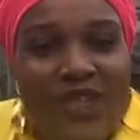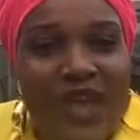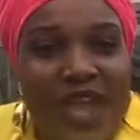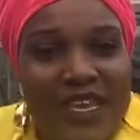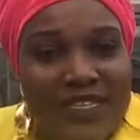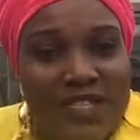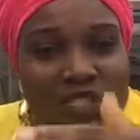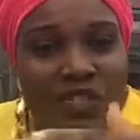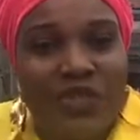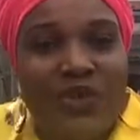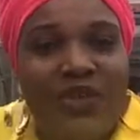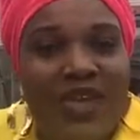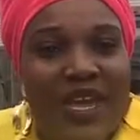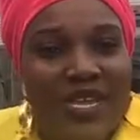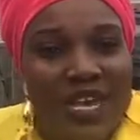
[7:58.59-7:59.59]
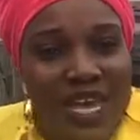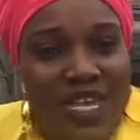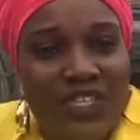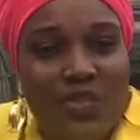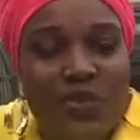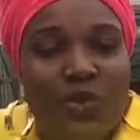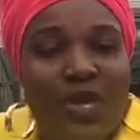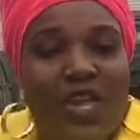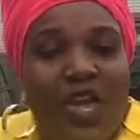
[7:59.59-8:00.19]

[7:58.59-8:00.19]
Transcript: as you do that each week,